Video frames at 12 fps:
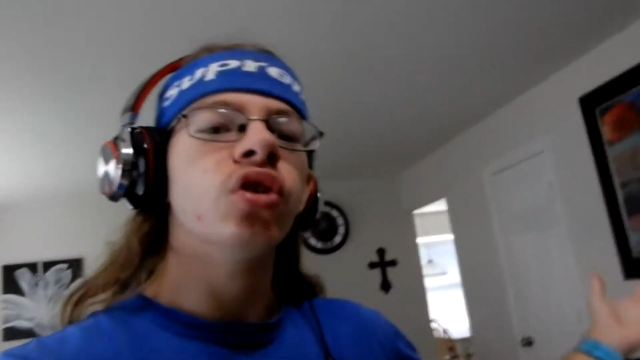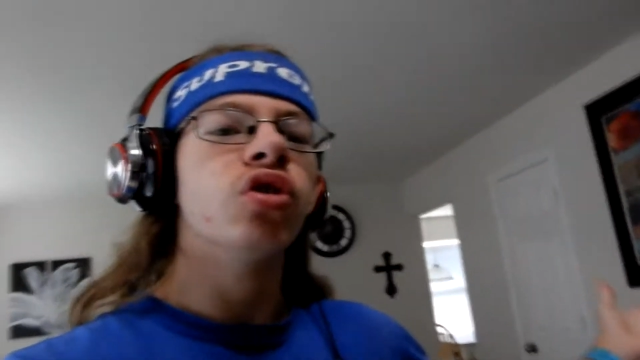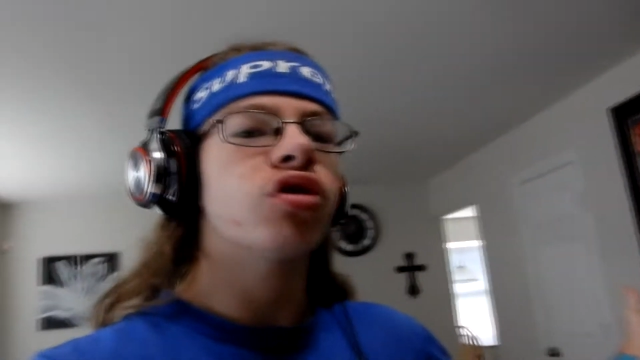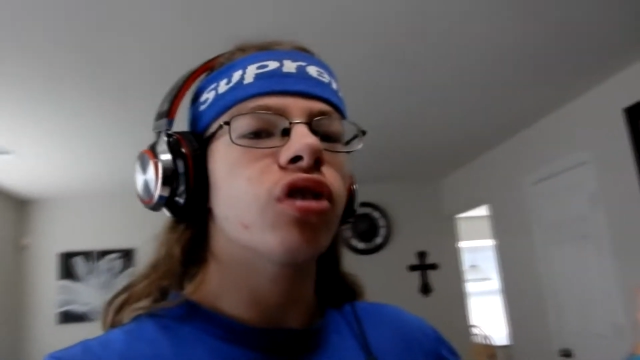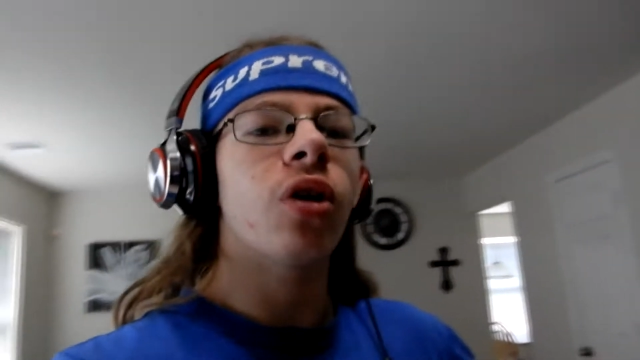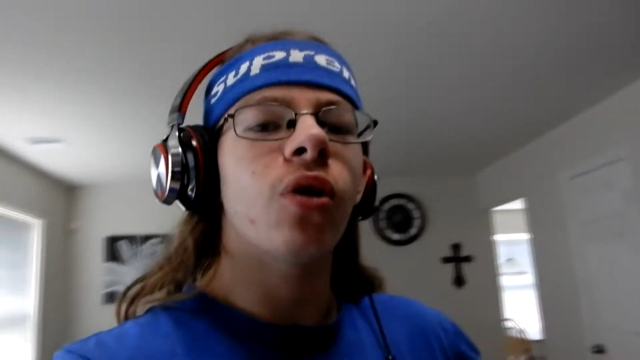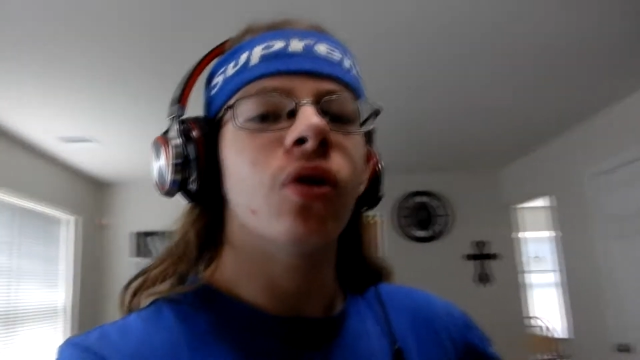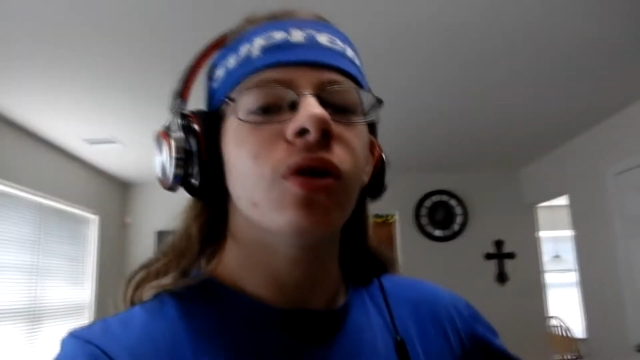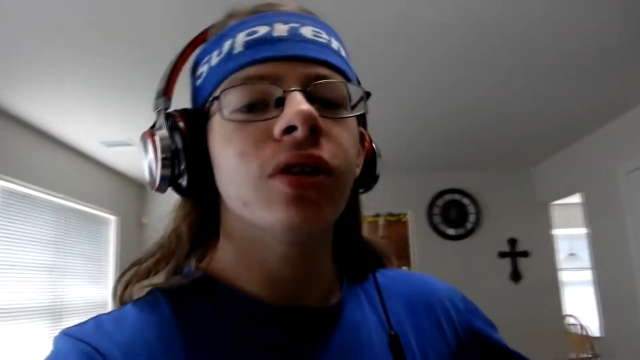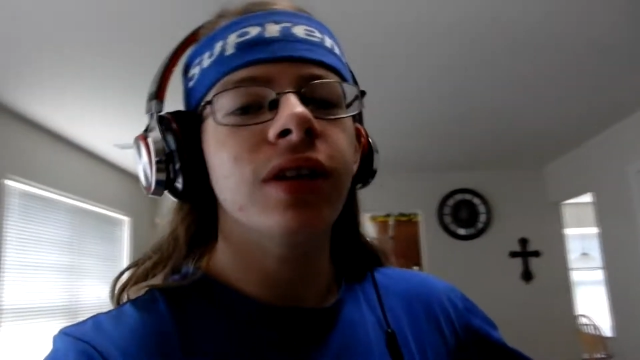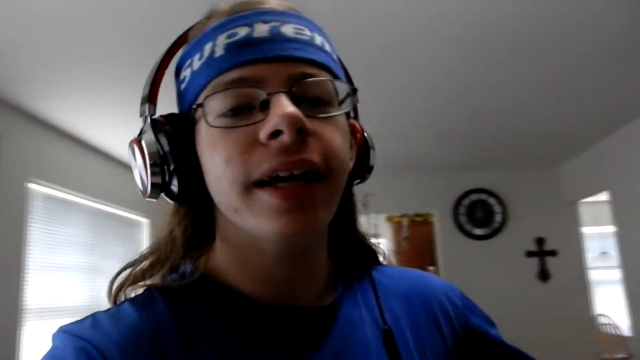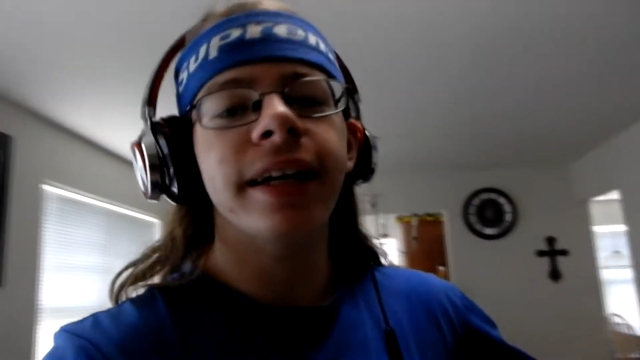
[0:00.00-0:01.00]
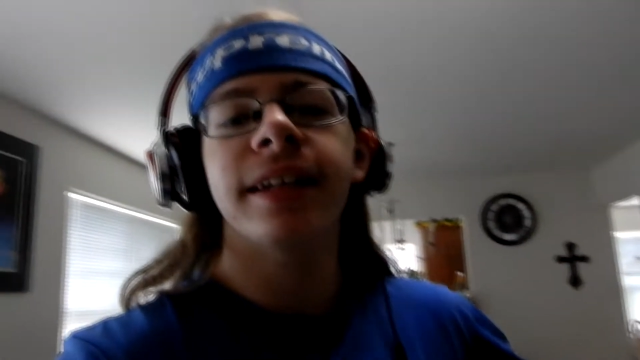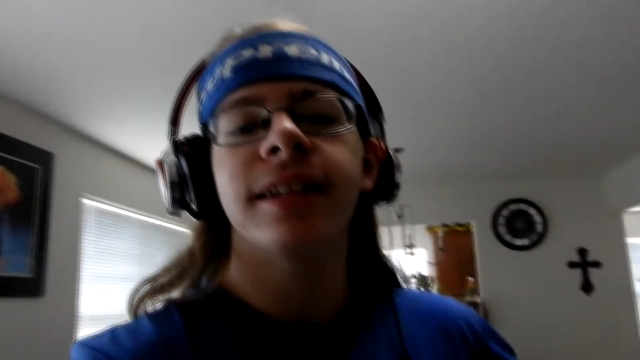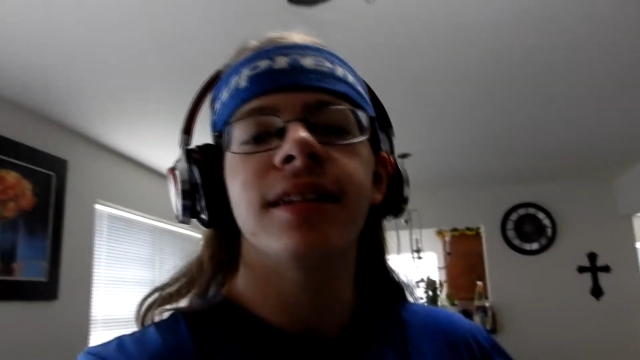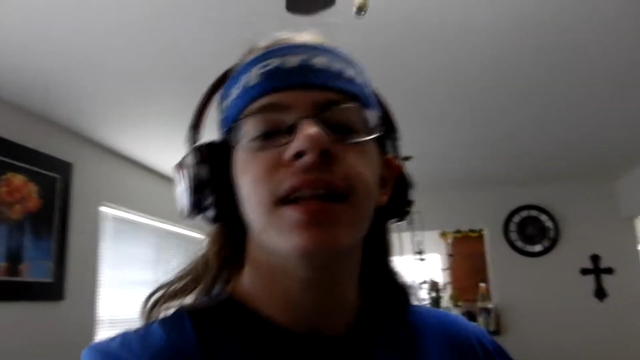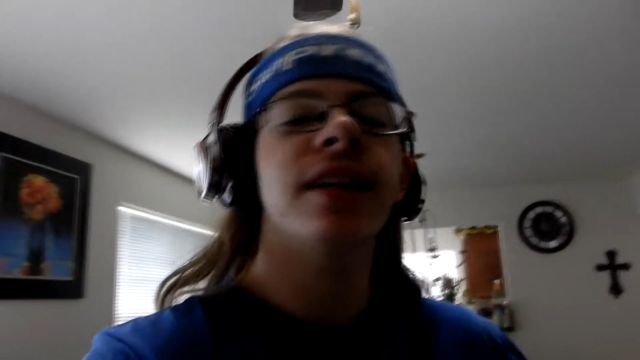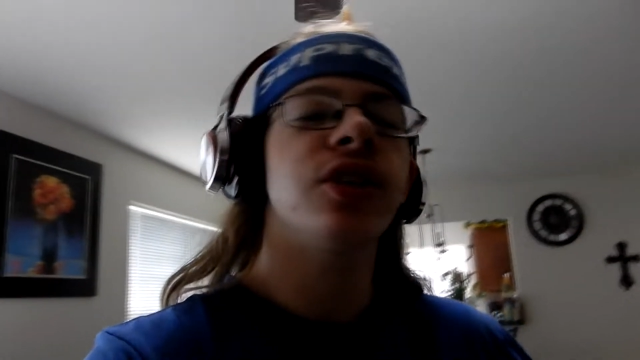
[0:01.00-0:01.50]
So,
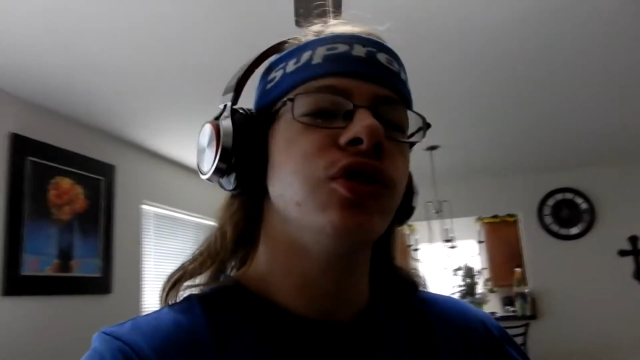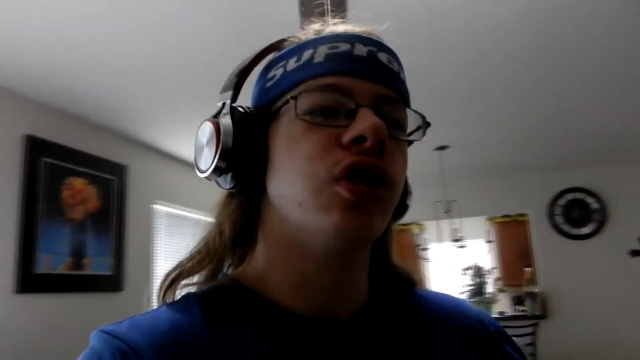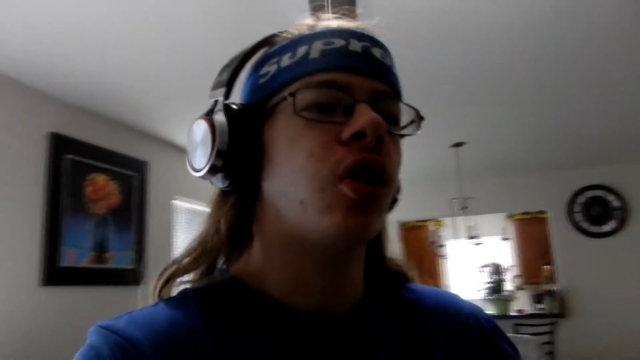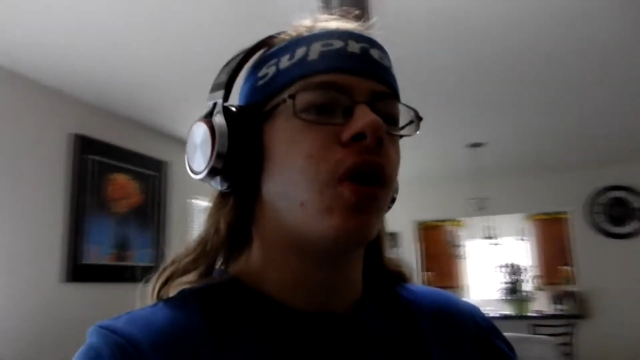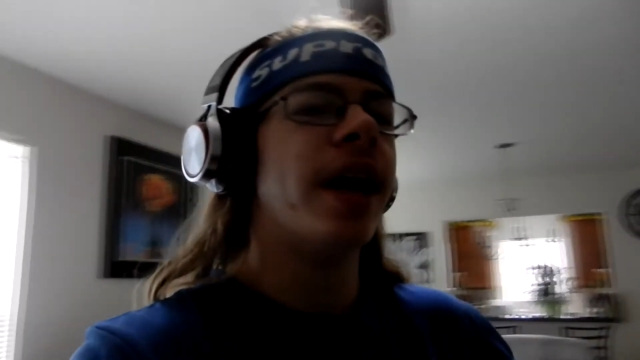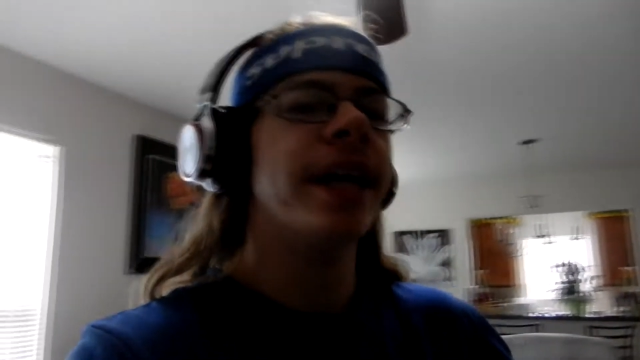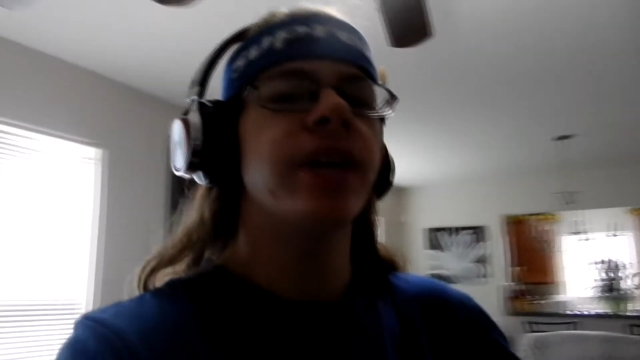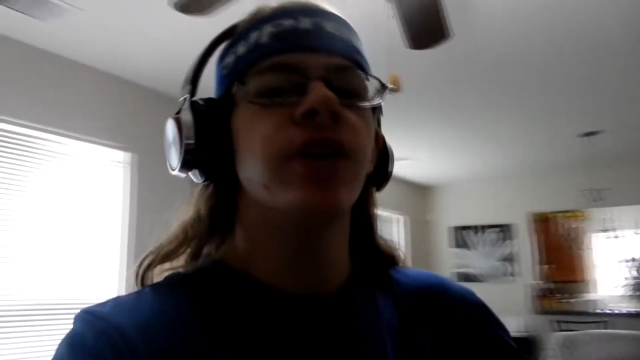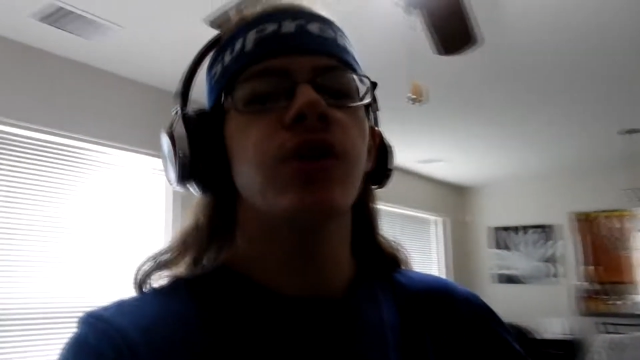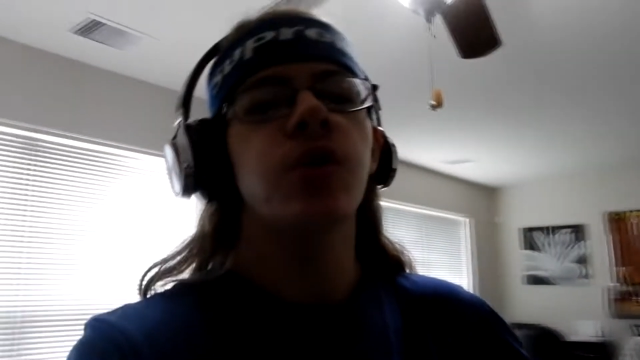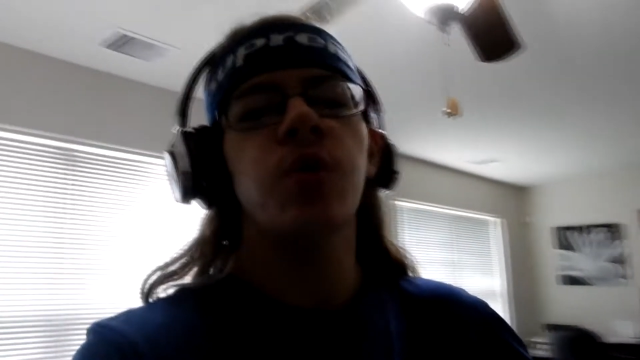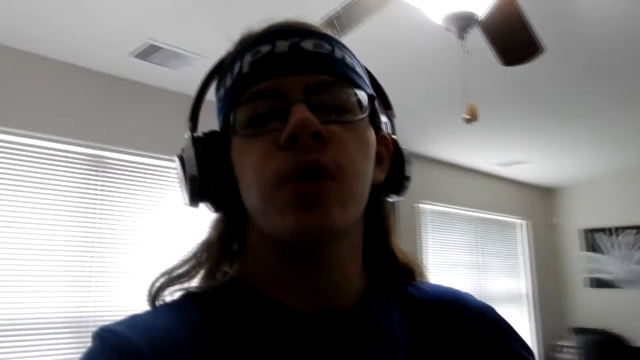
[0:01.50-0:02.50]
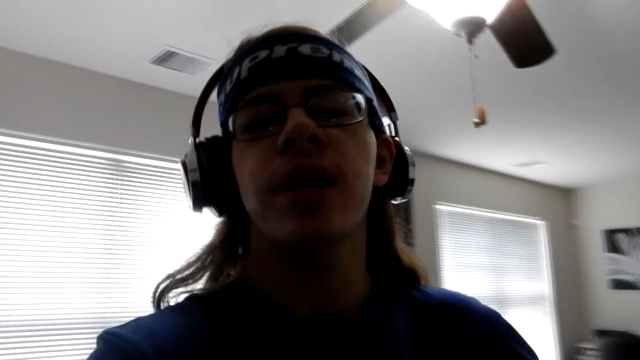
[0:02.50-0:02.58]
like you know, I can do